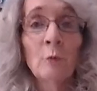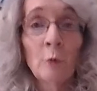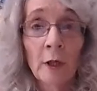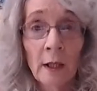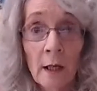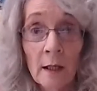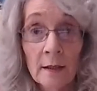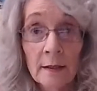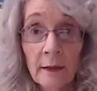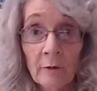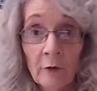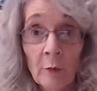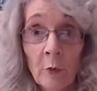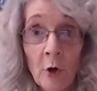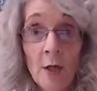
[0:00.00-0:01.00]
working on
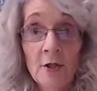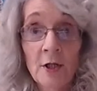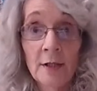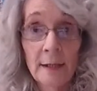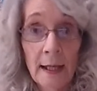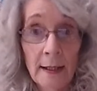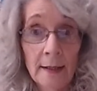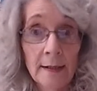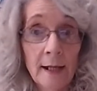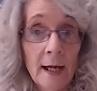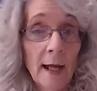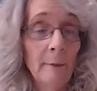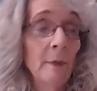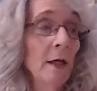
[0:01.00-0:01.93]
several projects at a time.